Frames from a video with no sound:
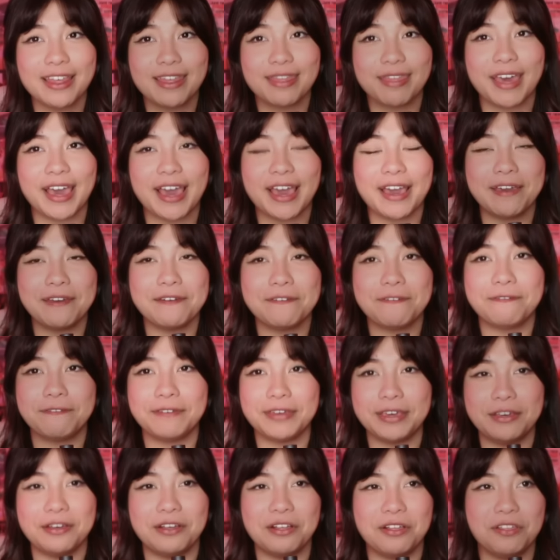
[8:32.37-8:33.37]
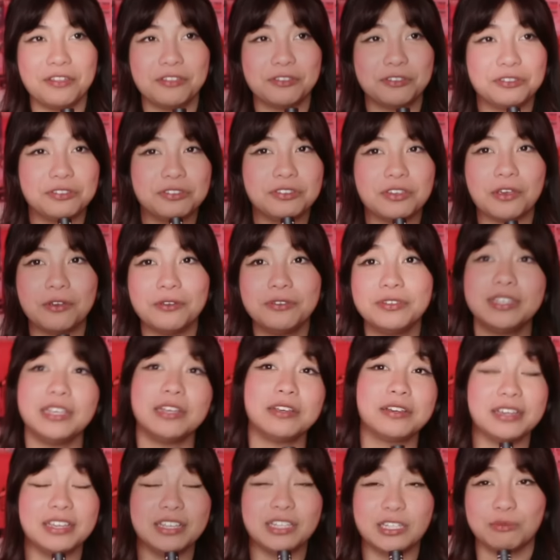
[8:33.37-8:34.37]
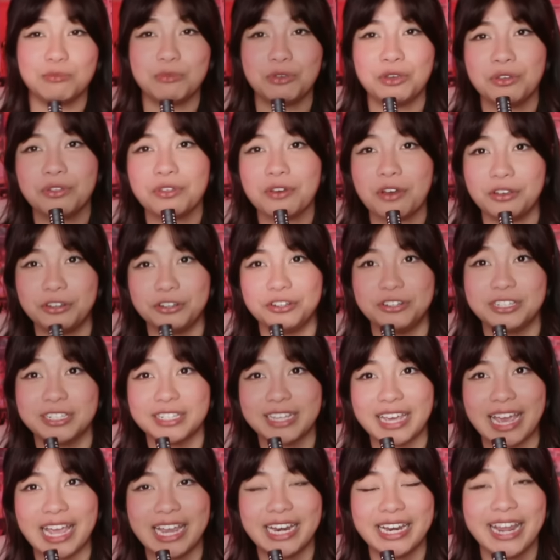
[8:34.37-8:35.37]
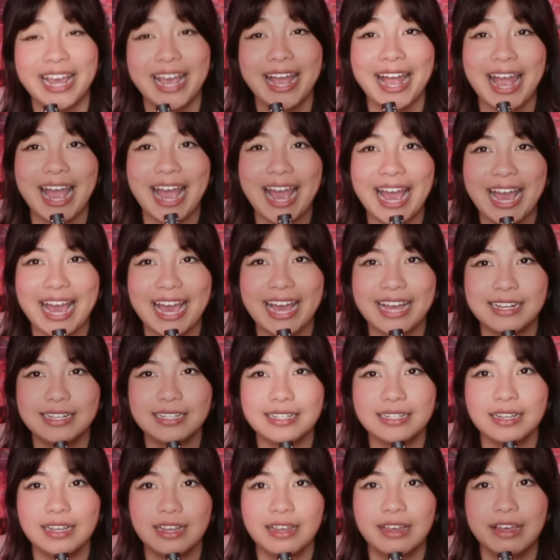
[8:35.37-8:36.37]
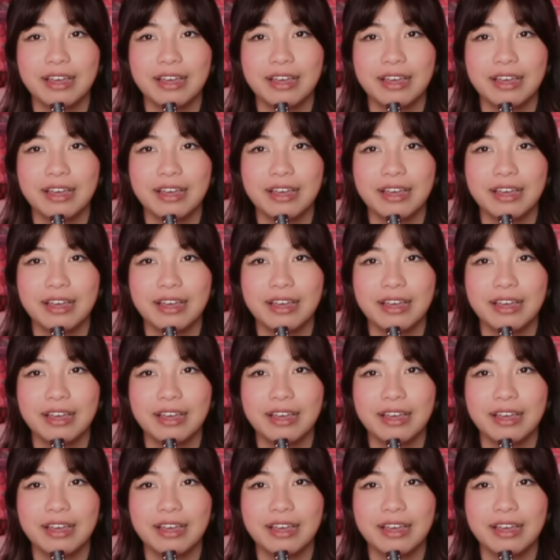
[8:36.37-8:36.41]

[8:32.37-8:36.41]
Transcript: They feel so silky smooth on your skin, and